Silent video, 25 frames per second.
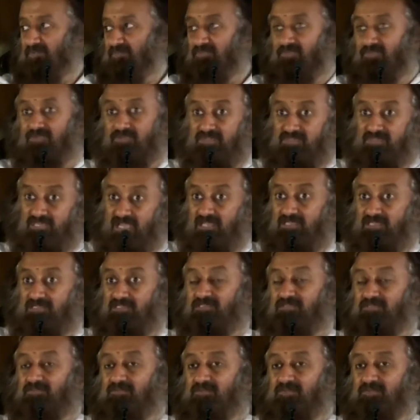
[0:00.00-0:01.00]
For that,
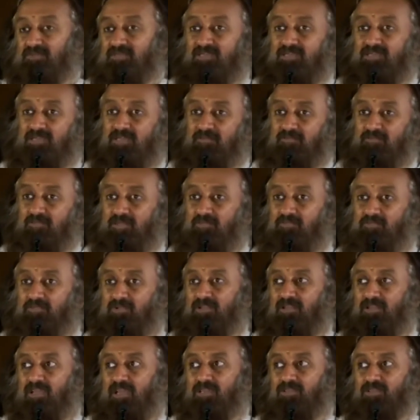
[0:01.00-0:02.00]

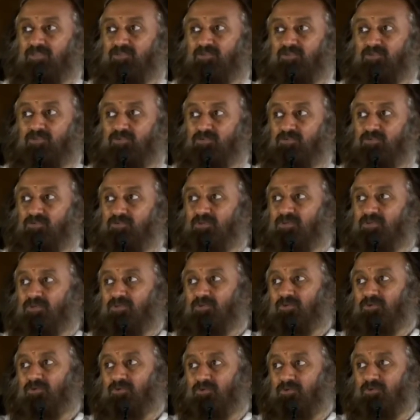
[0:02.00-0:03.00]
people like you
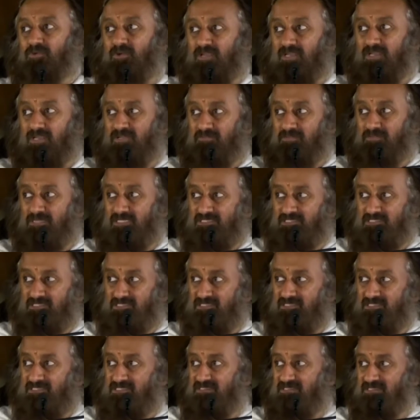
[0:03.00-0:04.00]
who are in
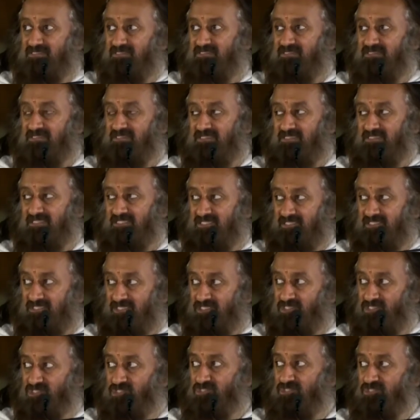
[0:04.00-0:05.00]
business and
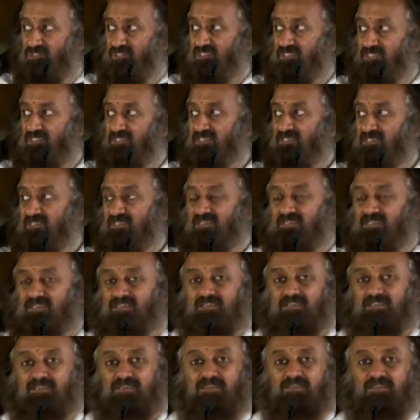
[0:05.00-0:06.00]
industry,
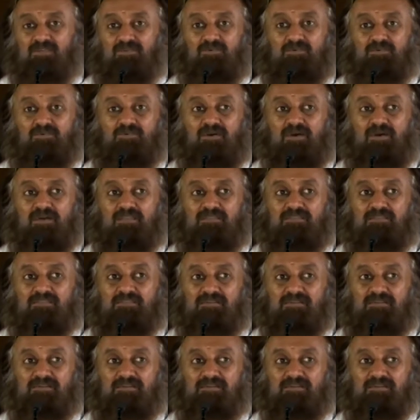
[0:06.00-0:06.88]
who are